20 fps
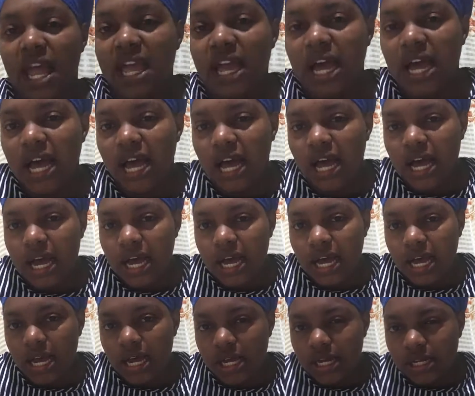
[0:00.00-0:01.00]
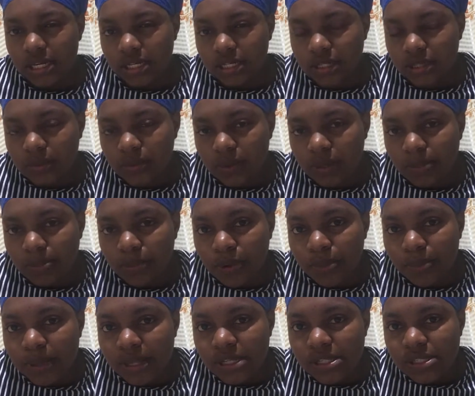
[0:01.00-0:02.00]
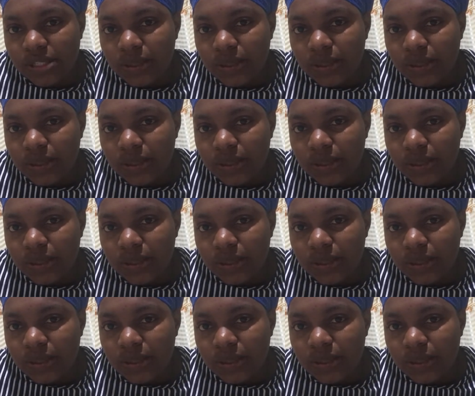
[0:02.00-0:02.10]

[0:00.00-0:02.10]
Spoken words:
Ah, one moment.